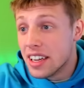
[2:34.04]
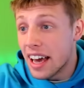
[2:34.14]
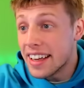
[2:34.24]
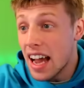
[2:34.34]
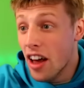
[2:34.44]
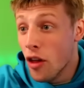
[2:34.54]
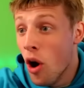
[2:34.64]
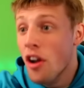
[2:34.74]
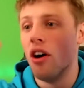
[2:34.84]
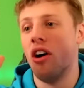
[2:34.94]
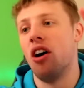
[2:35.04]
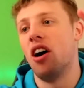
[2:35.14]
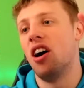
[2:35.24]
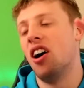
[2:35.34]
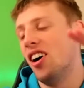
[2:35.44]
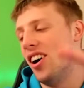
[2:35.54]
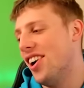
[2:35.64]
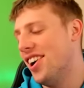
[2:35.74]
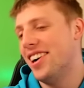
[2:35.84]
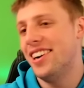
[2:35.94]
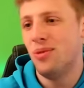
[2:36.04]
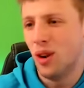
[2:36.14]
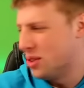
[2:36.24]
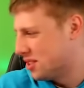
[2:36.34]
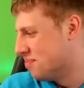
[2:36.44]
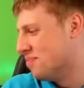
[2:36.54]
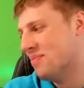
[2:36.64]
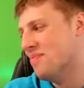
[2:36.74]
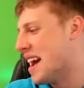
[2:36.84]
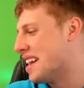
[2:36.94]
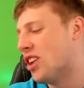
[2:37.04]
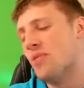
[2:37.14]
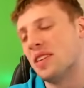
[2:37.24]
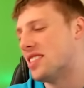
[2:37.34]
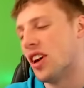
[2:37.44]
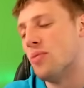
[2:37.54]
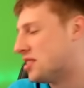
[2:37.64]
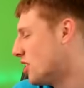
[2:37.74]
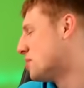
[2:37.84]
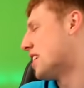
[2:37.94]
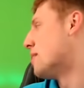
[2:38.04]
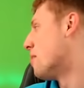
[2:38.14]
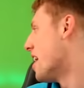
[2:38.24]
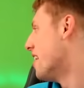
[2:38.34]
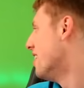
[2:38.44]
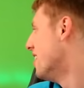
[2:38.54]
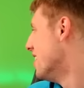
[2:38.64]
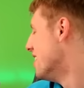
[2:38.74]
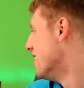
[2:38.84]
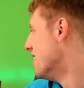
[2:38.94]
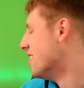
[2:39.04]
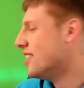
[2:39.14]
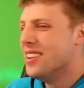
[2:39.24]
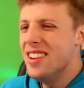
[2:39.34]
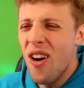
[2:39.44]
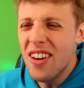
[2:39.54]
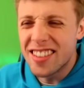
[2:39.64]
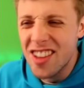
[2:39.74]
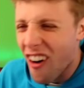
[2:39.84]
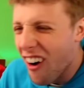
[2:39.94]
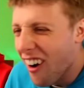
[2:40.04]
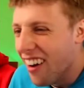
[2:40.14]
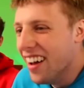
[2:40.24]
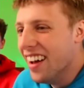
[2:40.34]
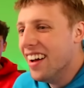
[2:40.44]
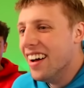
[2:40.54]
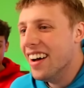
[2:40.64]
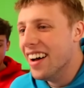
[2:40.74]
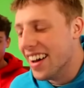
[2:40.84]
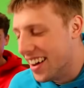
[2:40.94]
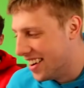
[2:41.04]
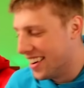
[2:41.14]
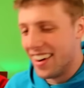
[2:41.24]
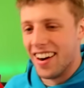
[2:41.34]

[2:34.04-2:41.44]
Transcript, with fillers: Can I get another one? Oh. Yes. Well, mate, don't be, don't be, don't be celebrating. Three, three's easy to beat. No, it's not. Oh, watch it. Watch it.